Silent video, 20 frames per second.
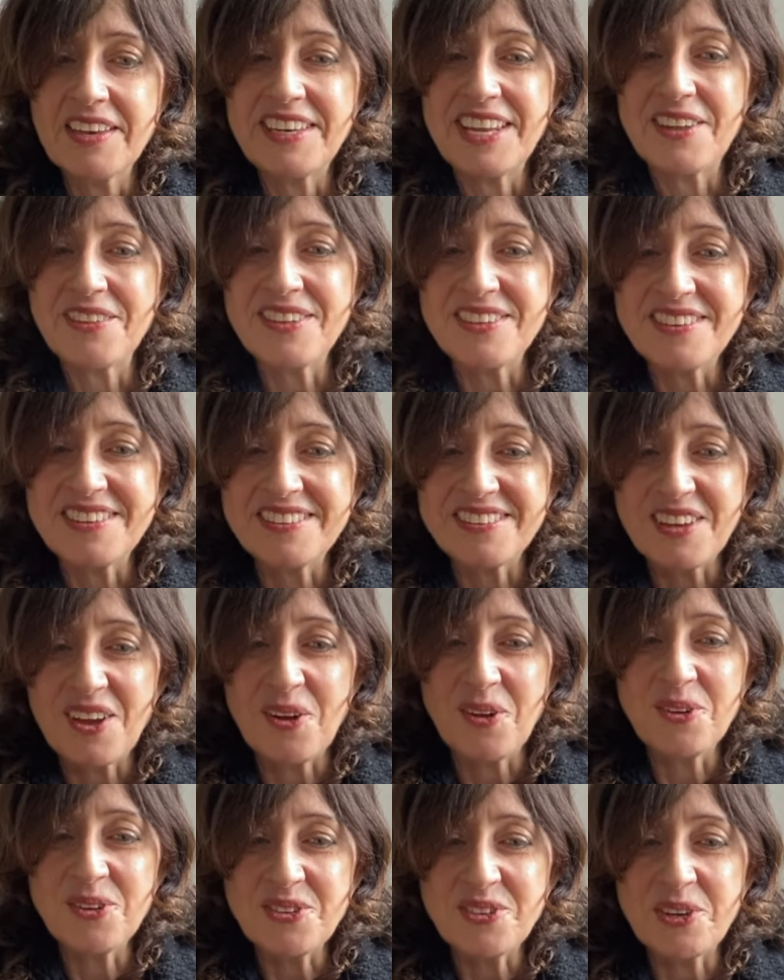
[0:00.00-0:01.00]
Now this is
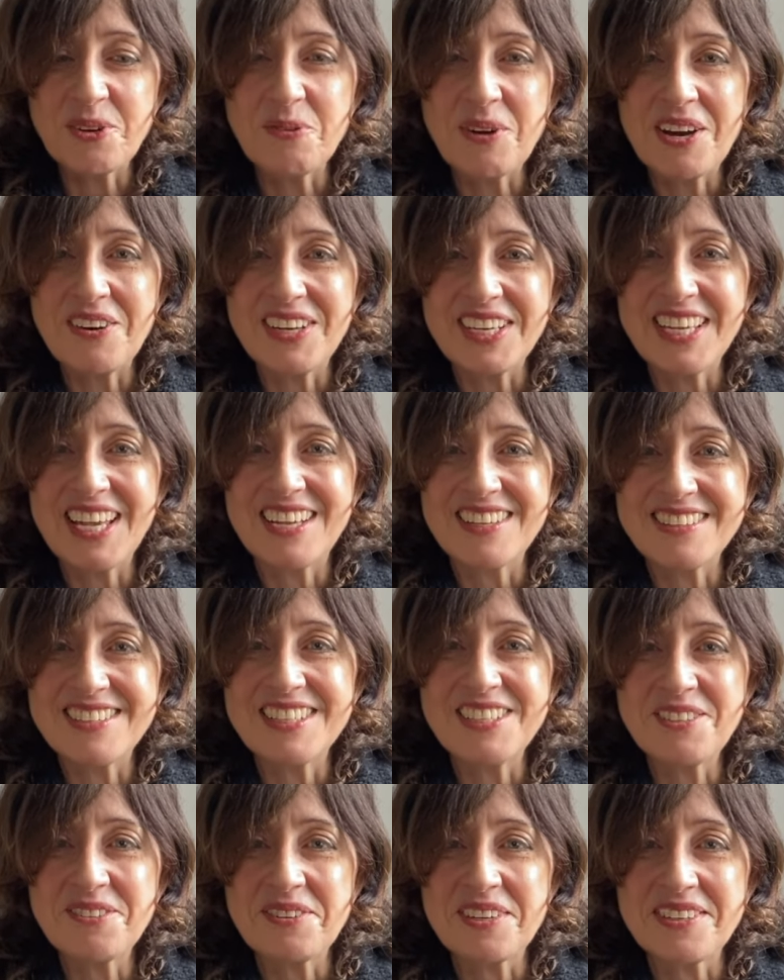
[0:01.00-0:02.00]
also where it gets
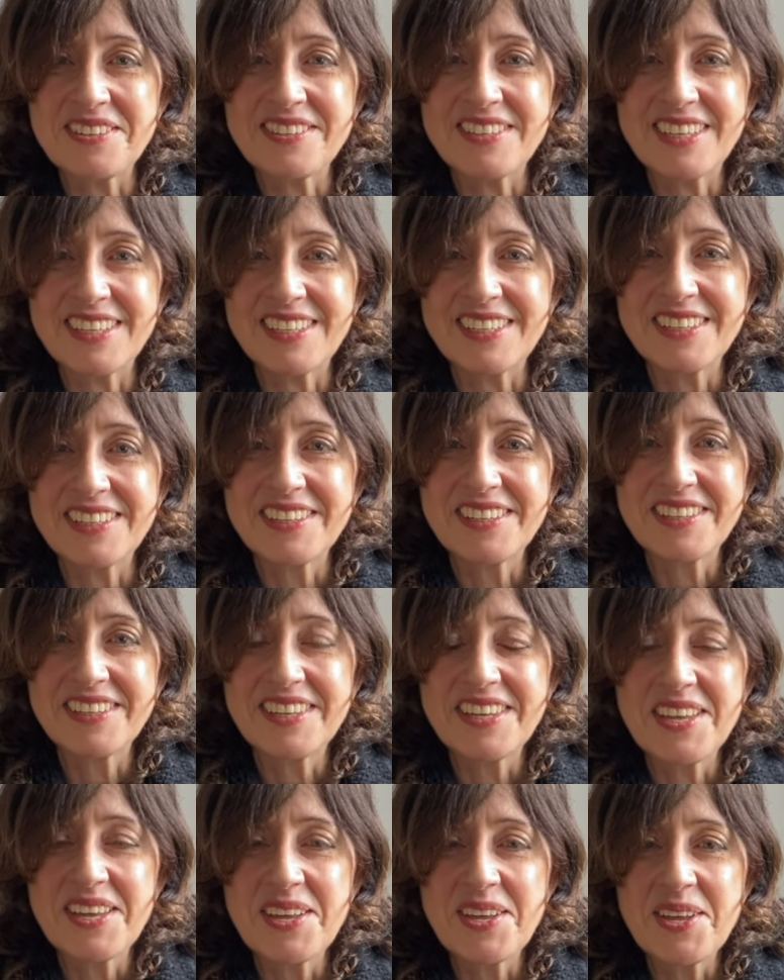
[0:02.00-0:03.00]
interesting,
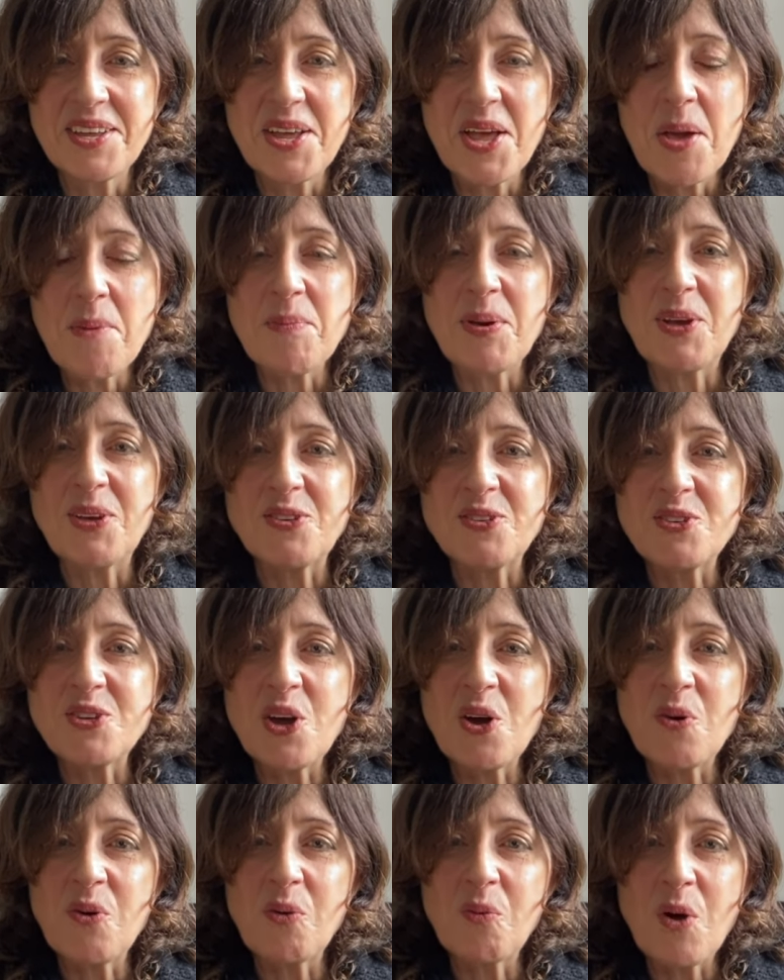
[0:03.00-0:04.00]
because
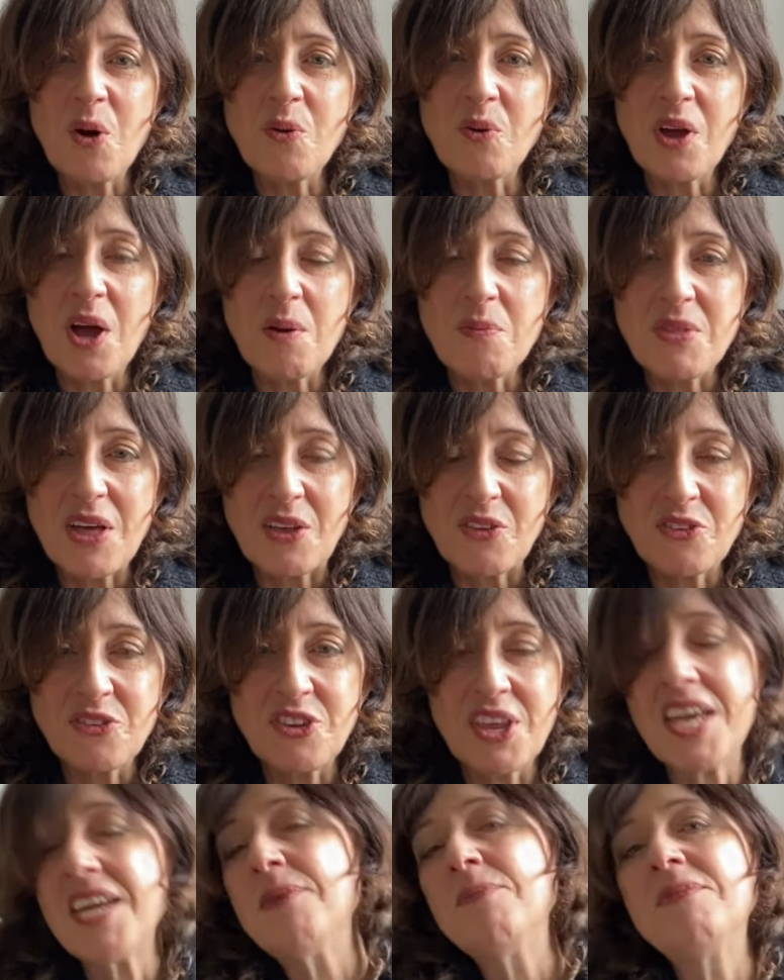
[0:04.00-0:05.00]
Noel woke up that
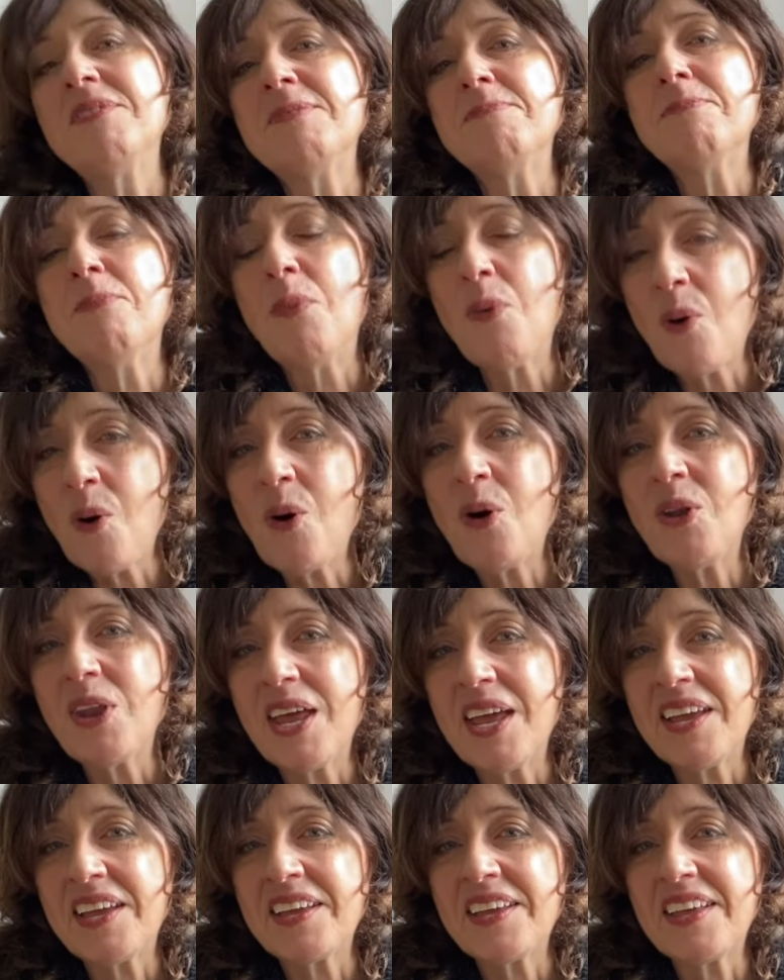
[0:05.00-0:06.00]
same
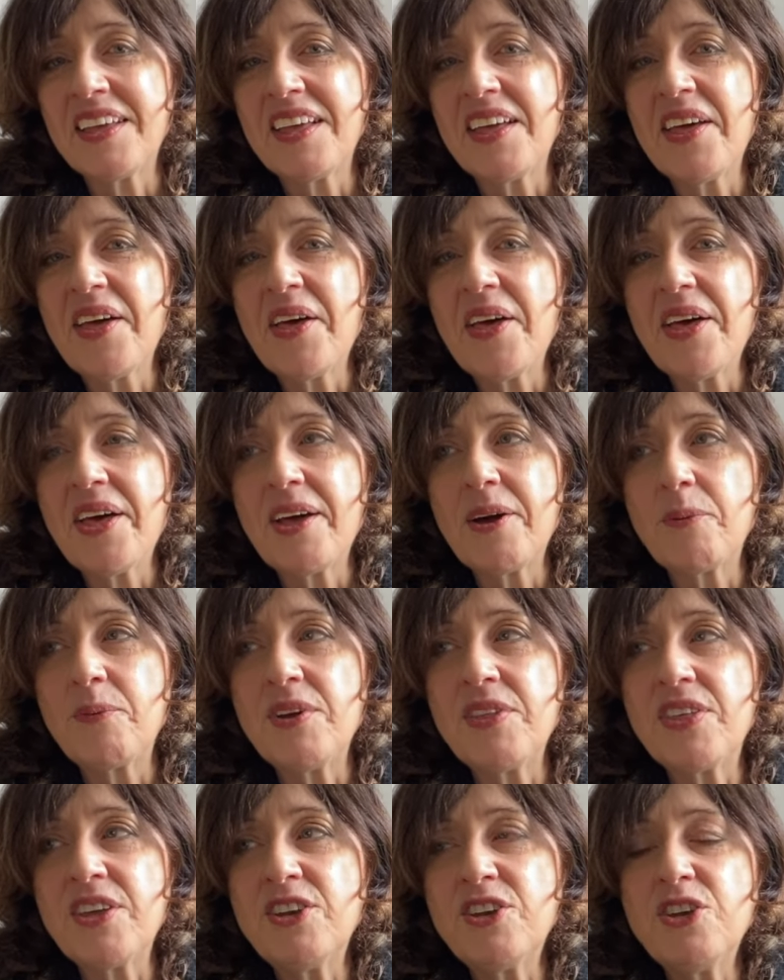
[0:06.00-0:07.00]
morning
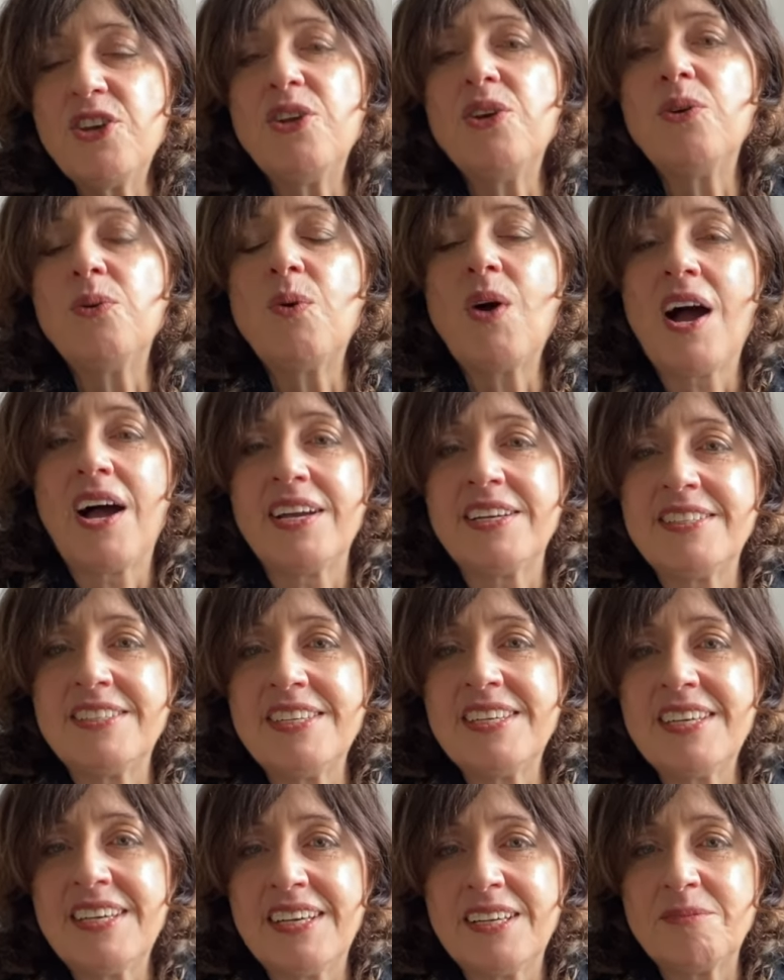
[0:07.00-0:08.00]
with a new
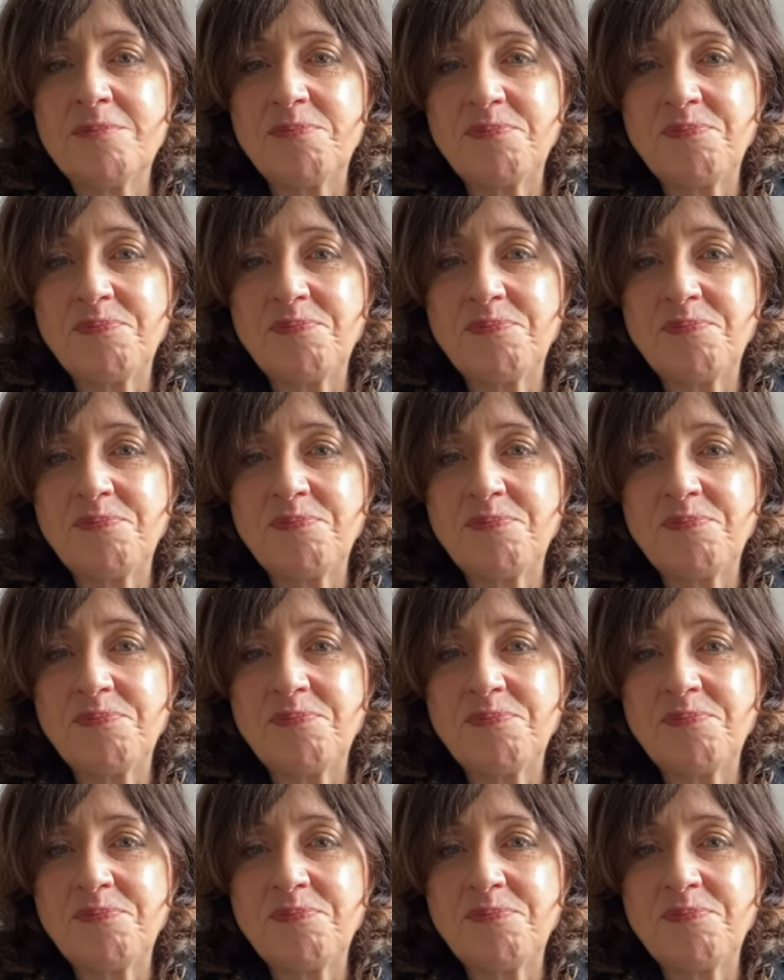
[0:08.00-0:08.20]
idea.